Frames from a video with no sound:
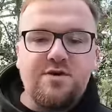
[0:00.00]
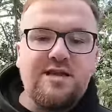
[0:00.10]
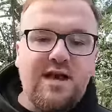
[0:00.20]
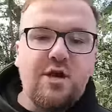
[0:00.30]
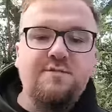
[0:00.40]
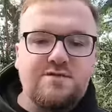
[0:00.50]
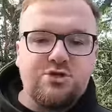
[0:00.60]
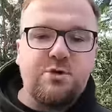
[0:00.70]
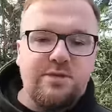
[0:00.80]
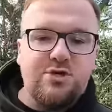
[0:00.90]
you can head over to
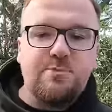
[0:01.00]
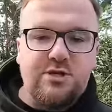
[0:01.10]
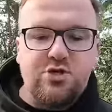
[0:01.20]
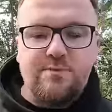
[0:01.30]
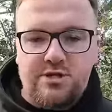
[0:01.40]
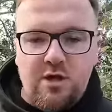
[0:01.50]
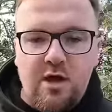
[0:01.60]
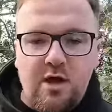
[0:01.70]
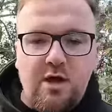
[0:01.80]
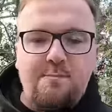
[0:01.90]

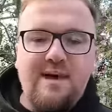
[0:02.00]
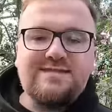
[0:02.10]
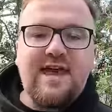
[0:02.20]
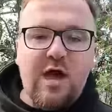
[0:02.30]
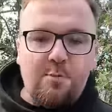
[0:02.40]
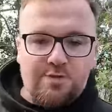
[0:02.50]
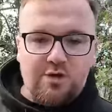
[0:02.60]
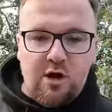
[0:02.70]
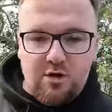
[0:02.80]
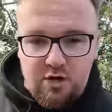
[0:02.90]

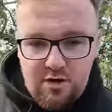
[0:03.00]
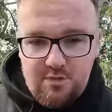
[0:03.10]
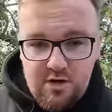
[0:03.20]
www.betterhelp.com